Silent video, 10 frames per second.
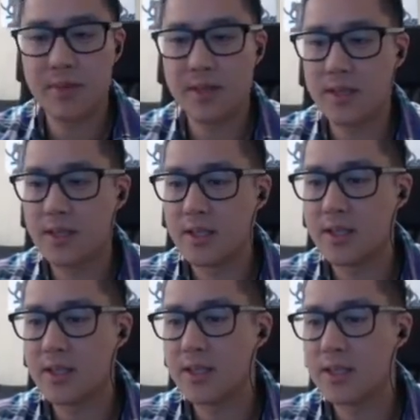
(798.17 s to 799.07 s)

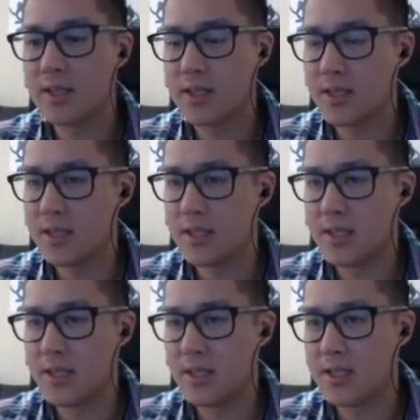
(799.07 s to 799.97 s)

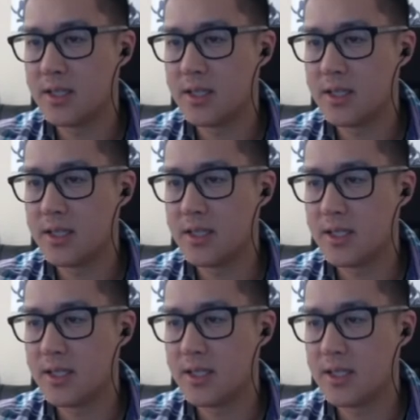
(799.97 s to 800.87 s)

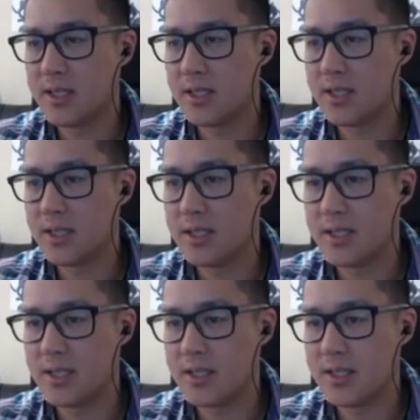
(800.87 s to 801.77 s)

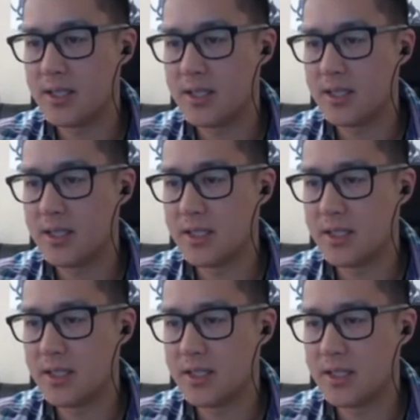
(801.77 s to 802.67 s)

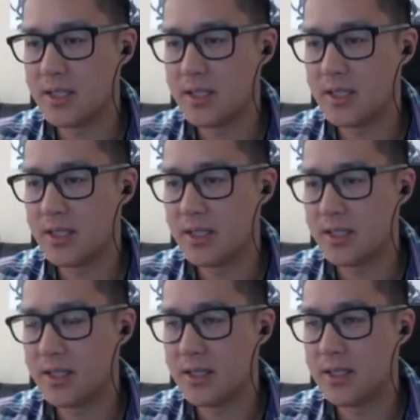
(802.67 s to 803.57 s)

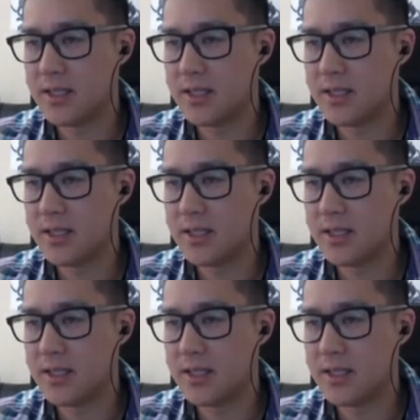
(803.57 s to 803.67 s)
Nobody speaks.